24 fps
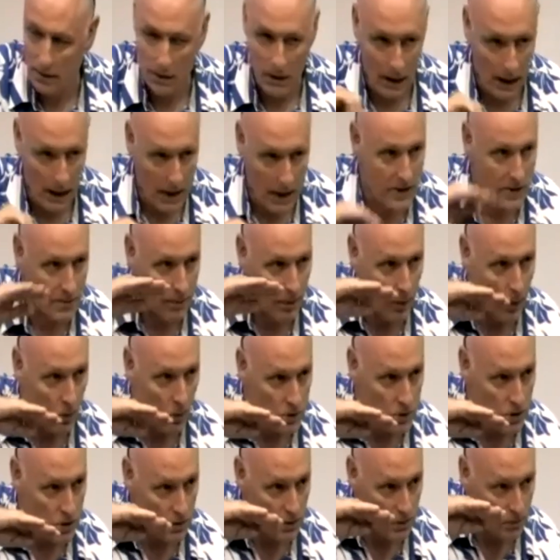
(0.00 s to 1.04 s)
as
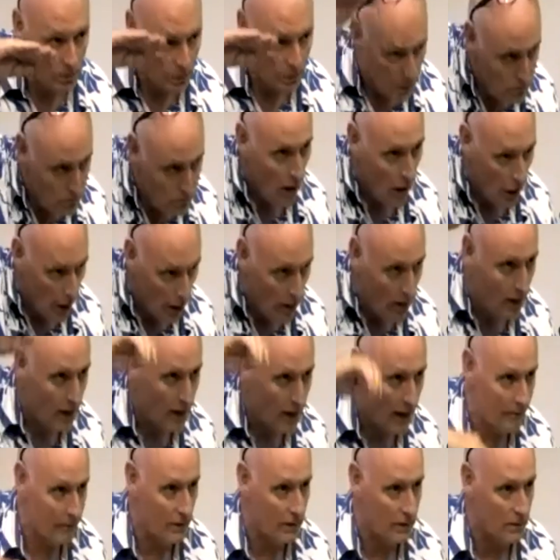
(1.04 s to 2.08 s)
opposed to a higher
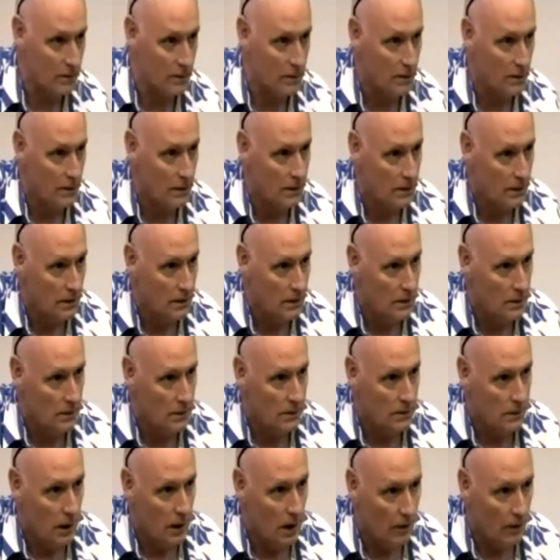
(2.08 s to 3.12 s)
level
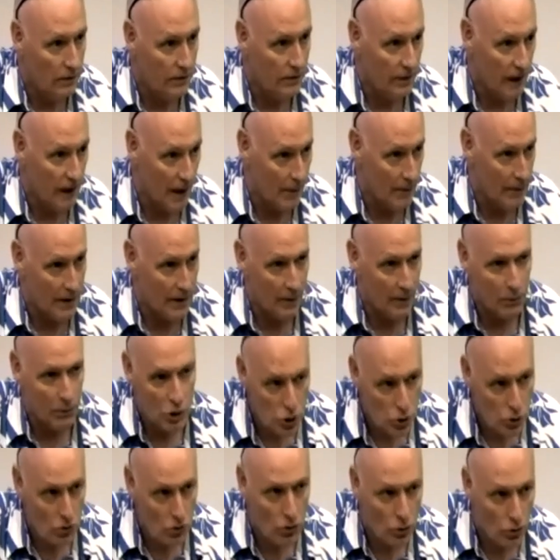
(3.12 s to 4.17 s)
of development. And we
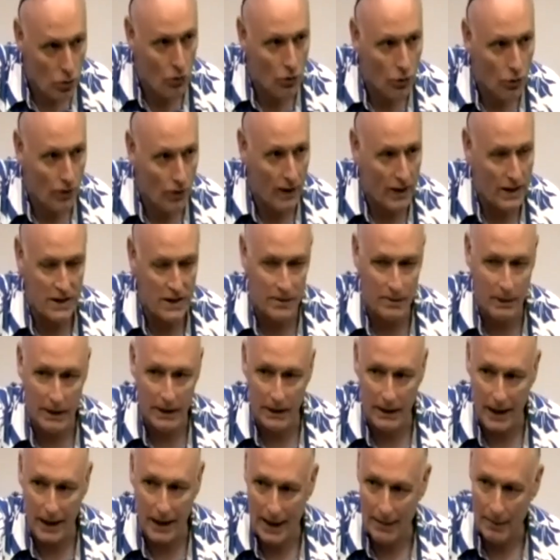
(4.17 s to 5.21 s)
shouldn't underestimate the
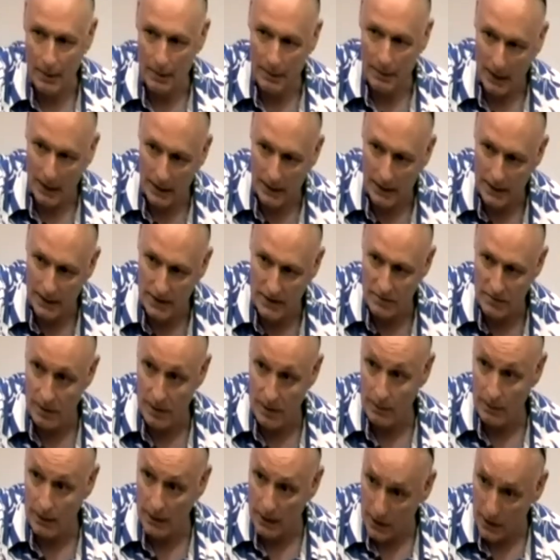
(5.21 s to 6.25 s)
capabilities of
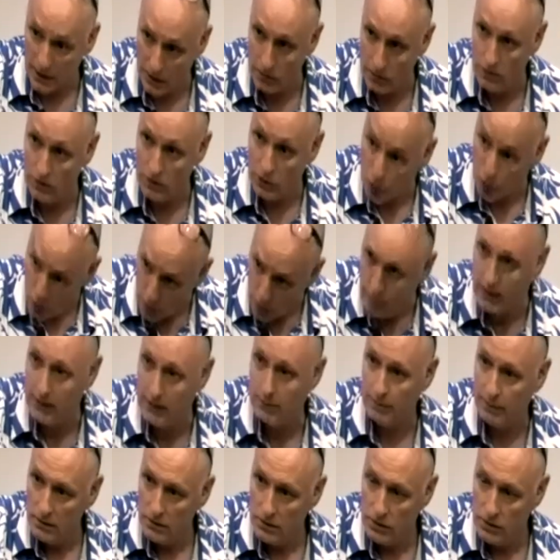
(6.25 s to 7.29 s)
people, including young
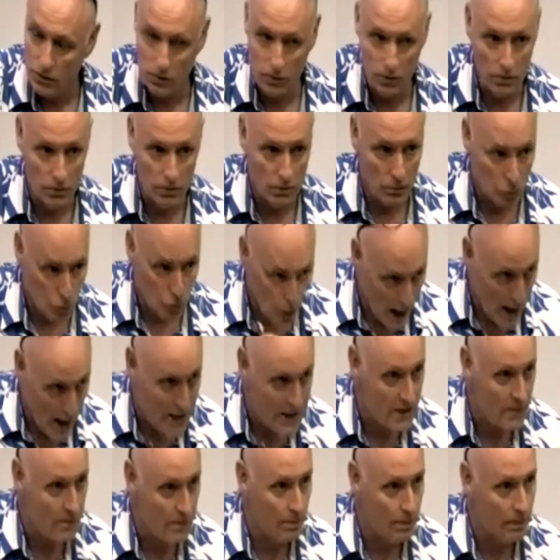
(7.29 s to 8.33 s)
people, to
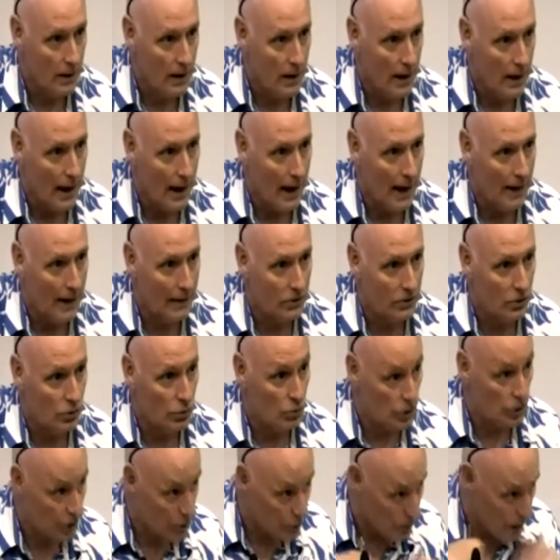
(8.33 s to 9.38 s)
grasp and to
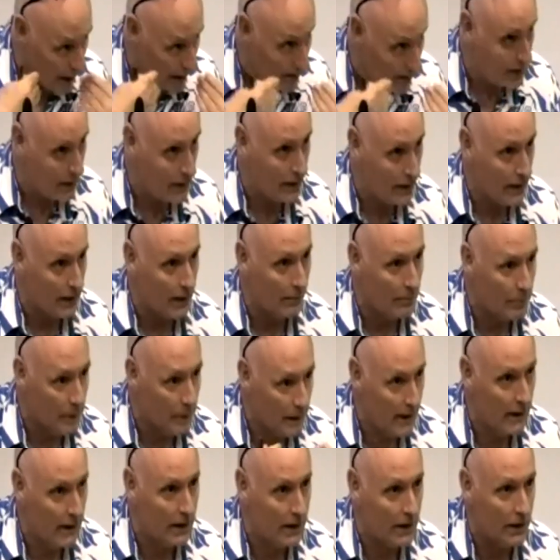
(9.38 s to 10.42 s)
theoretically and
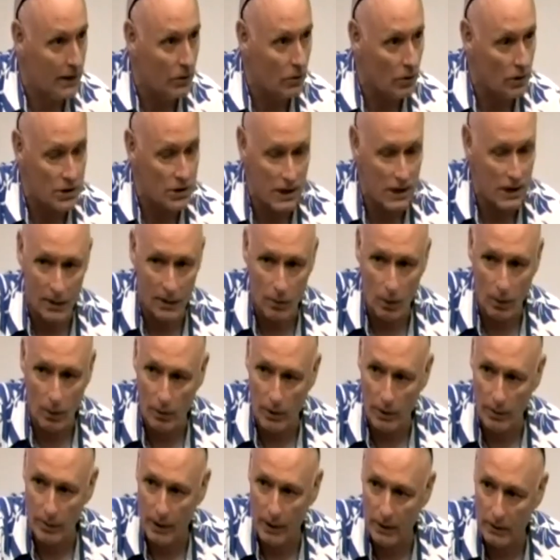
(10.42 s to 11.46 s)
politically understand what we're
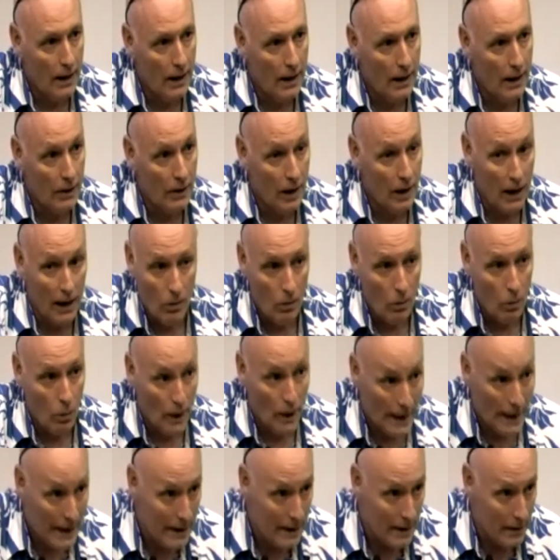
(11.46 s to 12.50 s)
about. And
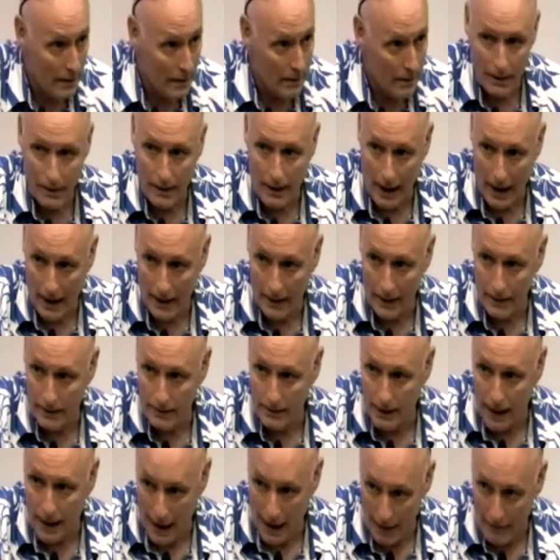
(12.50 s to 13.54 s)
we can
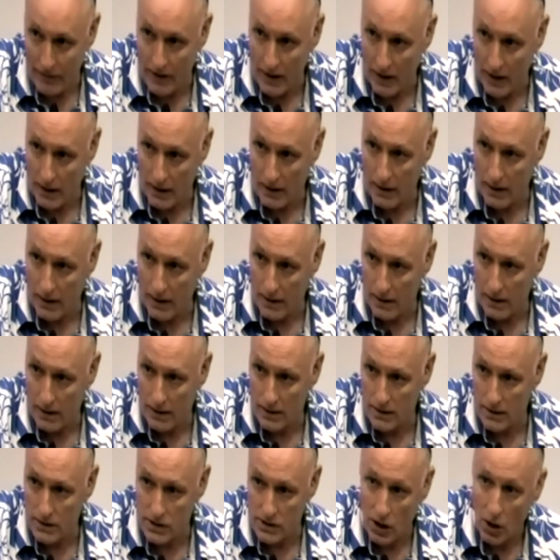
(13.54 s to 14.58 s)
have a
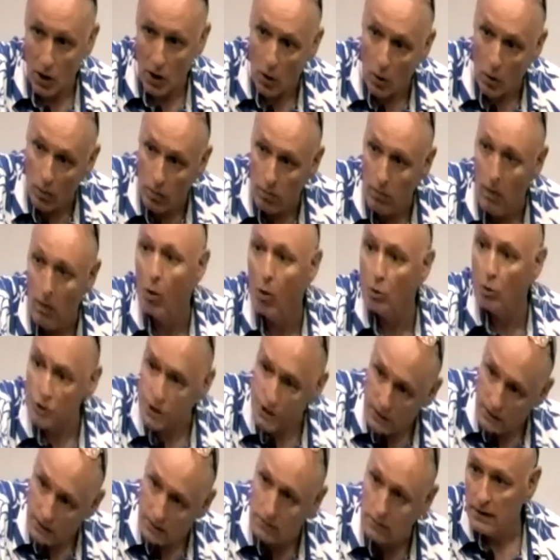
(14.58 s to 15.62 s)
slow
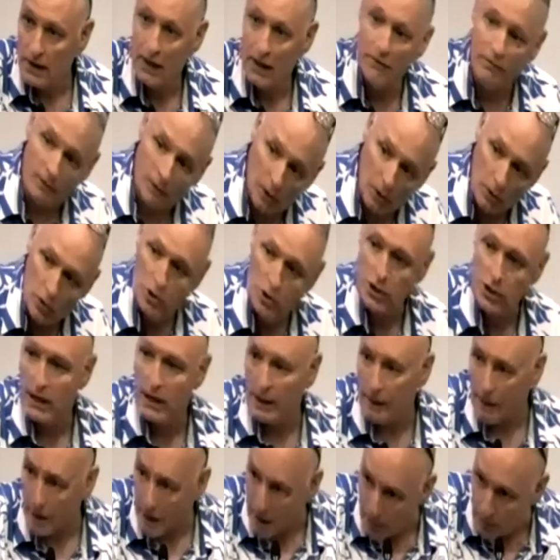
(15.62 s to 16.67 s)
motion,
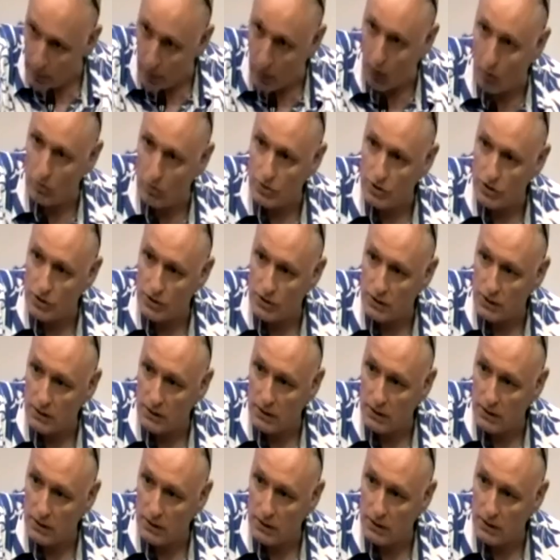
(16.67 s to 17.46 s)
evolutionary approach,